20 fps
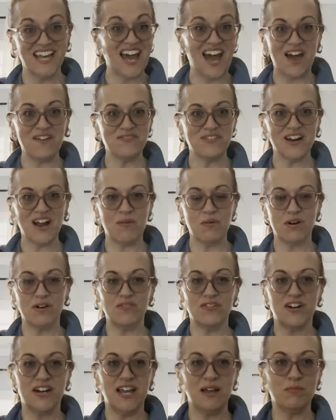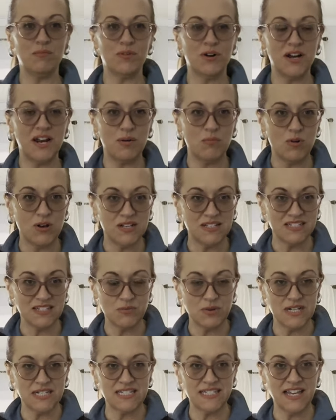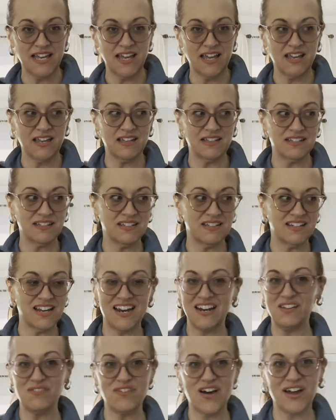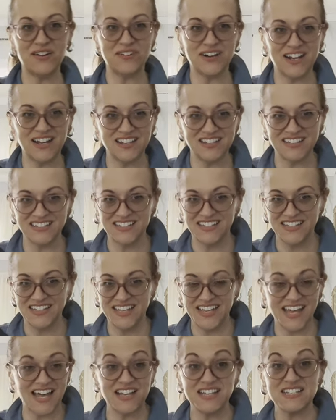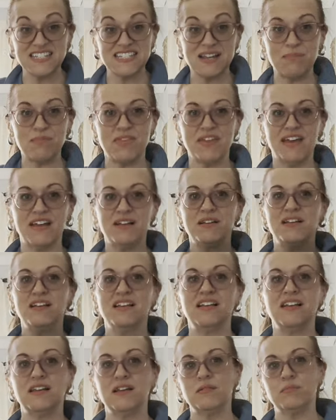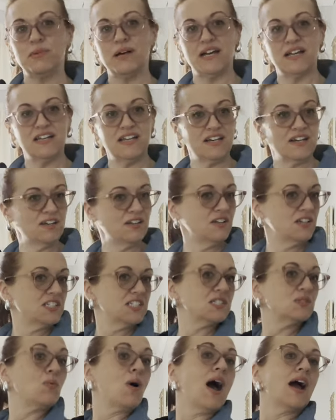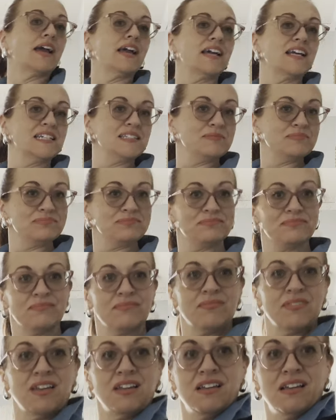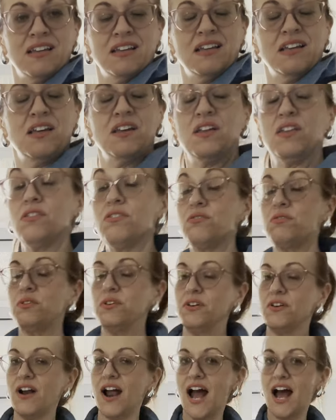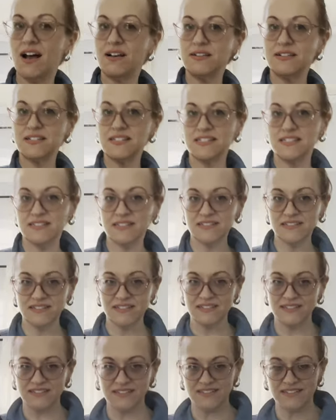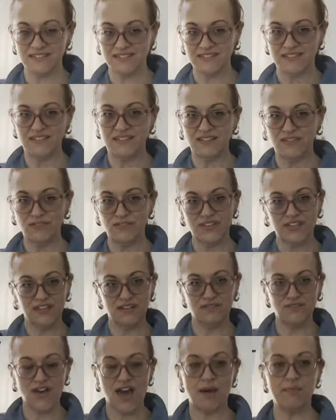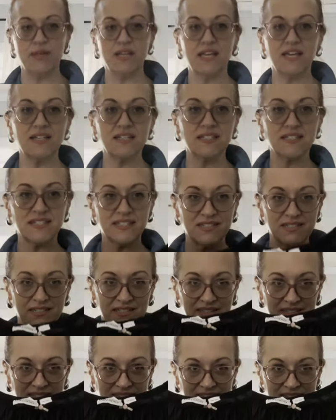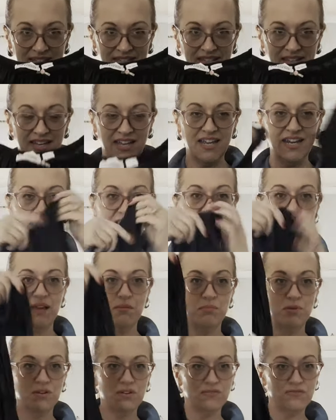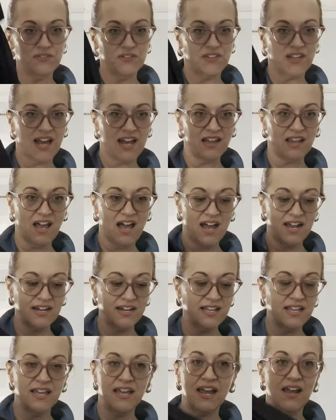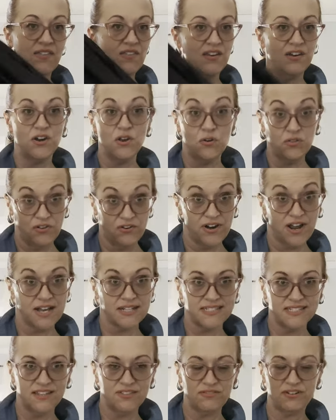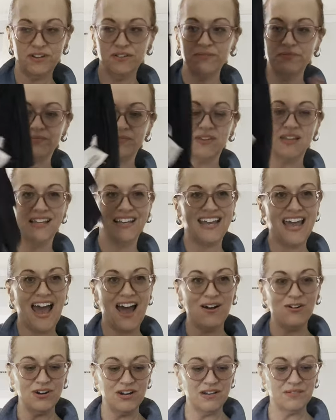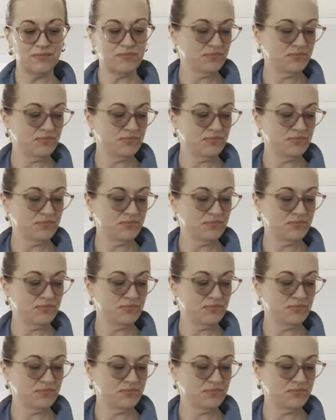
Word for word: I forgot whatever her name, her name was. I want to say, not Elvira, El something. But you know, you're just walking through your house, feeling fabulous in a beautiful nylon, and then no, they're not see-through, gown.